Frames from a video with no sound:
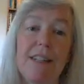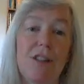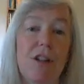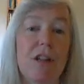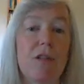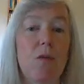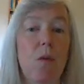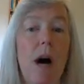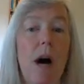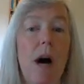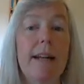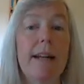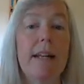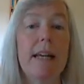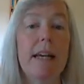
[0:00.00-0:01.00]
So this why
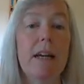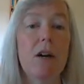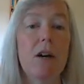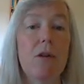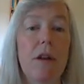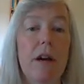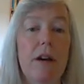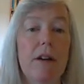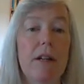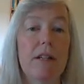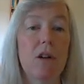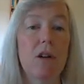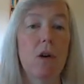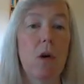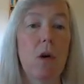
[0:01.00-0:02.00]
did he go there
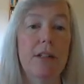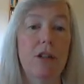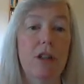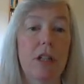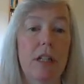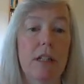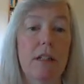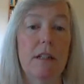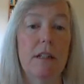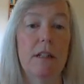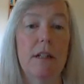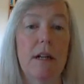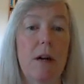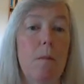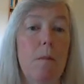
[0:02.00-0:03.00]
is a question.
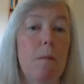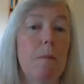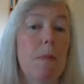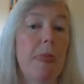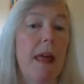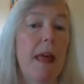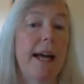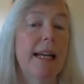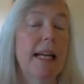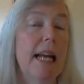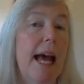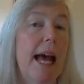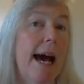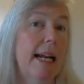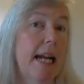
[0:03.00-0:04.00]
I can
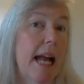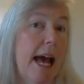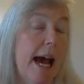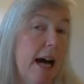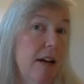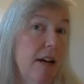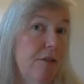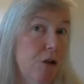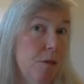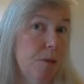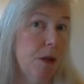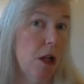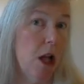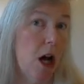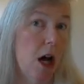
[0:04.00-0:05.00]
add an adverb
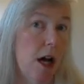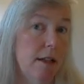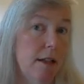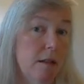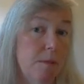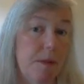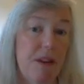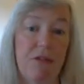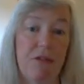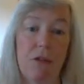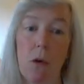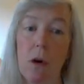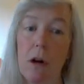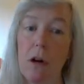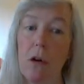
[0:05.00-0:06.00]
clause
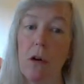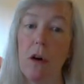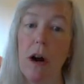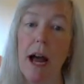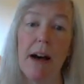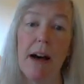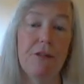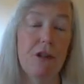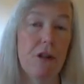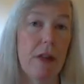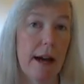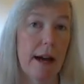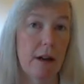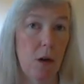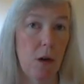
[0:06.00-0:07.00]
before or after
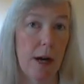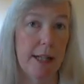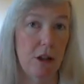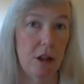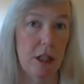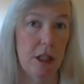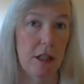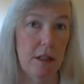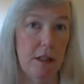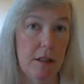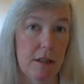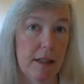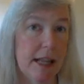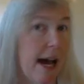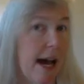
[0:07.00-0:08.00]
that question.
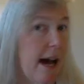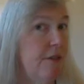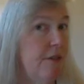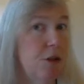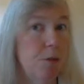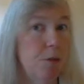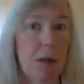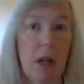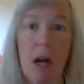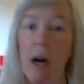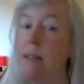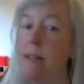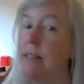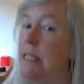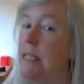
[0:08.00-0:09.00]
The adverb
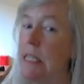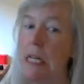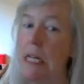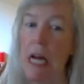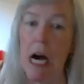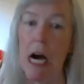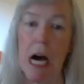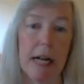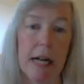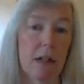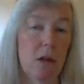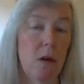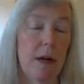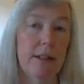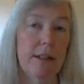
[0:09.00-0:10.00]
clause is not a
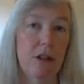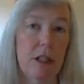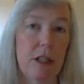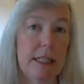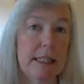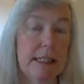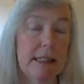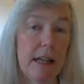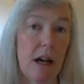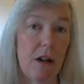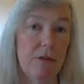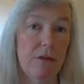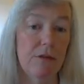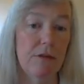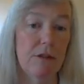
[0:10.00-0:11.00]
question itself.